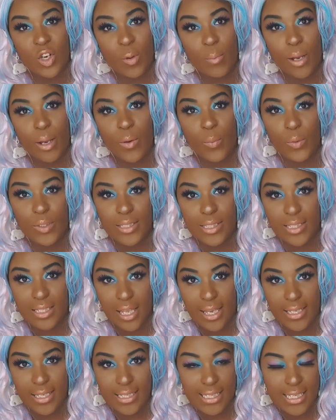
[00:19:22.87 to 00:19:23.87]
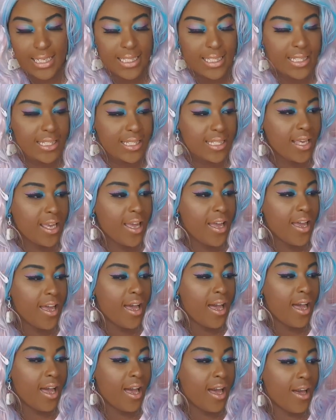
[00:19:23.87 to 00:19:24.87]
on my wood slices.
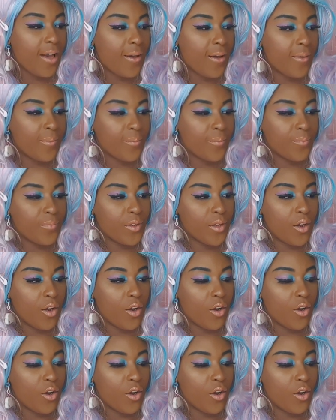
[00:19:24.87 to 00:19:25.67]
And